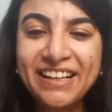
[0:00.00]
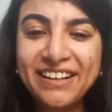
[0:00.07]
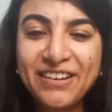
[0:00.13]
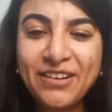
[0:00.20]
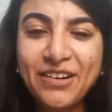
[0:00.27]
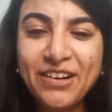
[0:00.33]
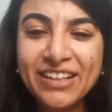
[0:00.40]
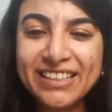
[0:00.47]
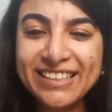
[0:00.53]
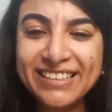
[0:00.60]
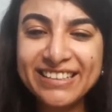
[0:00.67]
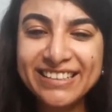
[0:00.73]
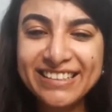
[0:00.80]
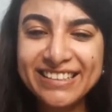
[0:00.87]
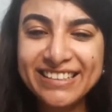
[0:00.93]
got
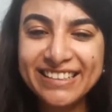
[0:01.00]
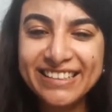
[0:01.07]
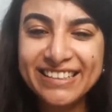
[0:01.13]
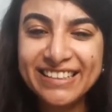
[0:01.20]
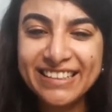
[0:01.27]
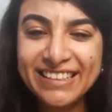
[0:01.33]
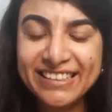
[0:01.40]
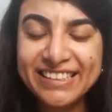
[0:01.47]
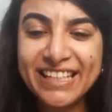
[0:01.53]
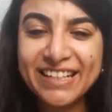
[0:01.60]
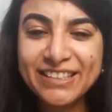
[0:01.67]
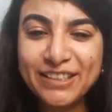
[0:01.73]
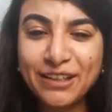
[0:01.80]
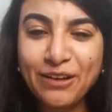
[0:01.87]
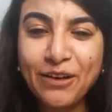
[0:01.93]
it. It
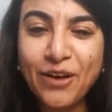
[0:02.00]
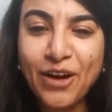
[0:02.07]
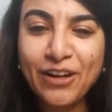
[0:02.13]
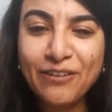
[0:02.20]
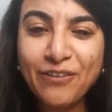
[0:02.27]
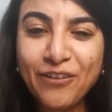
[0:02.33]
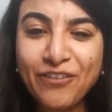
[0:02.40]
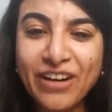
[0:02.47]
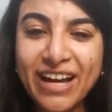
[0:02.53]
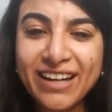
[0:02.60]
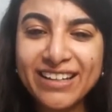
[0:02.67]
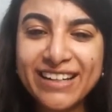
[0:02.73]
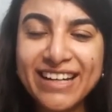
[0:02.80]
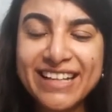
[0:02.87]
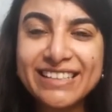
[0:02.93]
takes a lot of
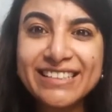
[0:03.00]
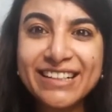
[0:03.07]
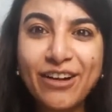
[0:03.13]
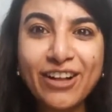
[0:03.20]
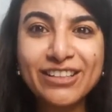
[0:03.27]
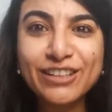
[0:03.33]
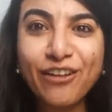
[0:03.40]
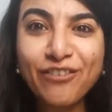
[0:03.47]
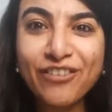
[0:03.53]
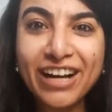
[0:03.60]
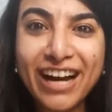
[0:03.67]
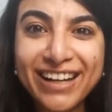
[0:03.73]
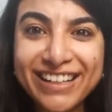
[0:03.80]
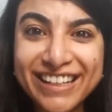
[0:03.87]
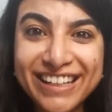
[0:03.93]
awareness, lots of
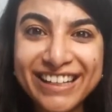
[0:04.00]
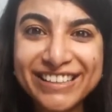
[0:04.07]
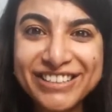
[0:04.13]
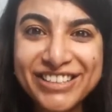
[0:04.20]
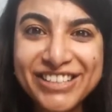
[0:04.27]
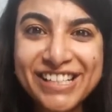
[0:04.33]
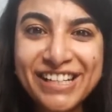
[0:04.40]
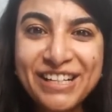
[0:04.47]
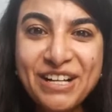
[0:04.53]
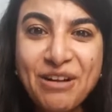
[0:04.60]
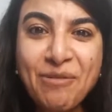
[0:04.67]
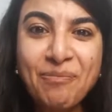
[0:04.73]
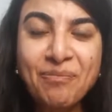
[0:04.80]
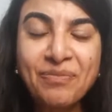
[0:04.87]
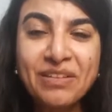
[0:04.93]
courage
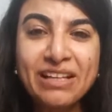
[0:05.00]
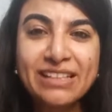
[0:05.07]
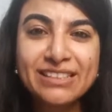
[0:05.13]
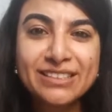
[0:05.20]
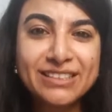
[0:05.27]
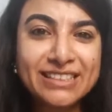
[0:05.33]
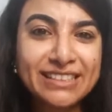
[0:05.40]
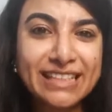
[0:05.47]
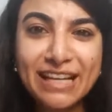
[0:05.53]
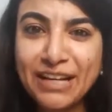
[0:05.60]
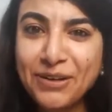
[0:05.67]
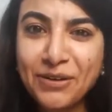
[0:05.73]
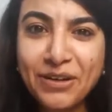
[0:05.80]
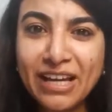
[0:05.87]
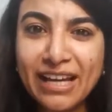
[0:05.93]
to
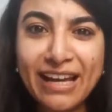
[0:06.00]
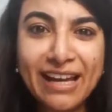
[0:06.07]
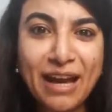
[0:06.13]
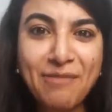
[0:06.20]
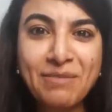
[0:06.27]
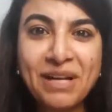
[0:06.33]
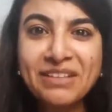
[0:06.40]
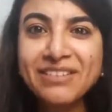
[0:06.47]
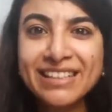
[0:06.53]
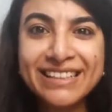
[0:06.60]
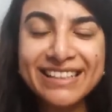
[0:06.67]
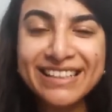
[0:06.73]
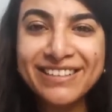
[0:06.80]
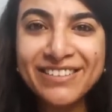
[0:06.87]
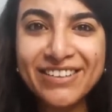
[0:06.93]
say, okay, am I
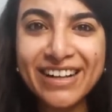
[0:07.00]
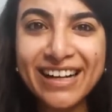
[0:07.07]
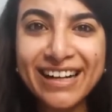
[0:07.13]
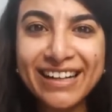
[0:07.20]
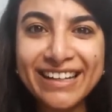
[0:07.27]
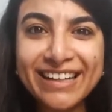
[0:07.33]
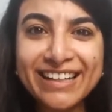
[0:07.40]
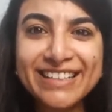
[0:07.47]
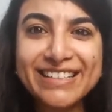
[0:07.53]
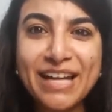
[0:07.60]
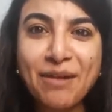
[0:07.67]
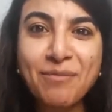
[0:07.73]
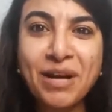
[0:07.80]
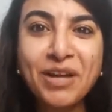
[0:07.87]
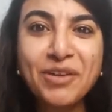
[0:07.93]
thinking right?
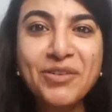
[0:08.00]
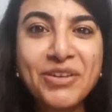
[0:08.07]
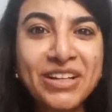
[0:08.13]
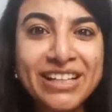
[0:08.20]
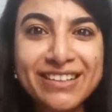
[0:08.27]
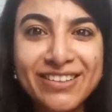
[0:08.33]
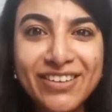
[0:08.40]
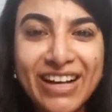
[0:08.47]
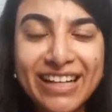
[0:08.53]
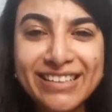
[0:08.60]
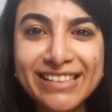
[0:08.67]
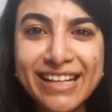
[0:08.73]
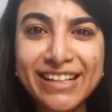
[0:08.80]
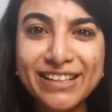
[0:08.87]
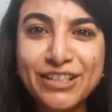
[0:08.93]
Am I going in the right
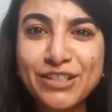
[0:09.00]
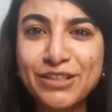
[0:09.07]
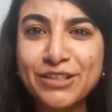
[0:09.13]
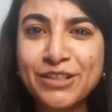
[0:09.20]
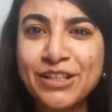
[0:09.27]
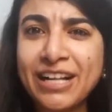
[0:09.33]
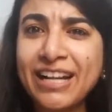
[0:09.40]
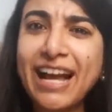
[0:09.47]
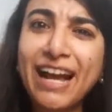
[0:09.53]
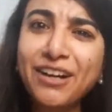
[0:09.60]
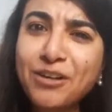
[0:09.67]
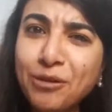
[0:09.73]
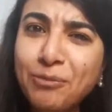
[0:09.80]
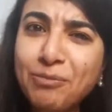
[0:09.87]
direction? And I could